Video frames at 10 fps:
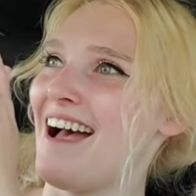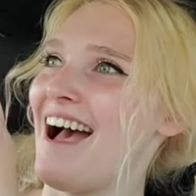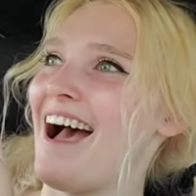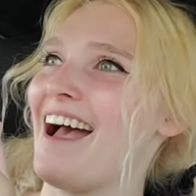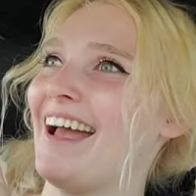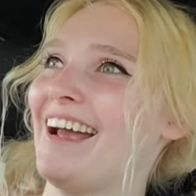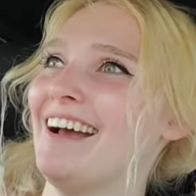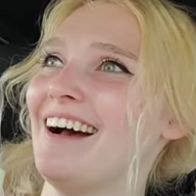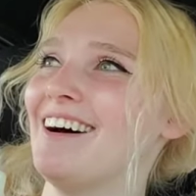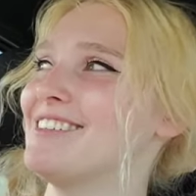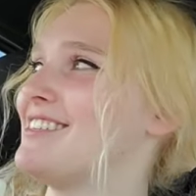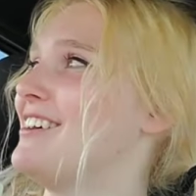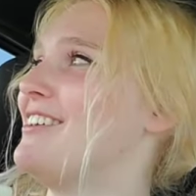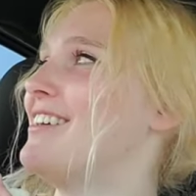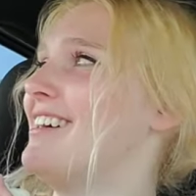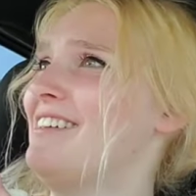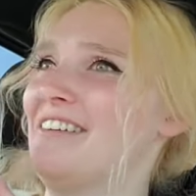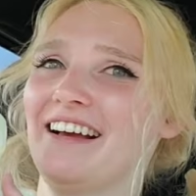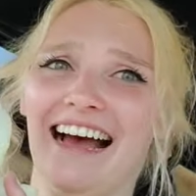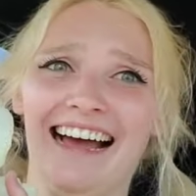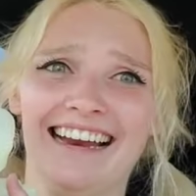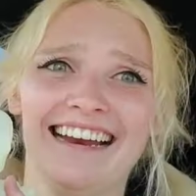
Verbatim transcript: hi. Also, oh God,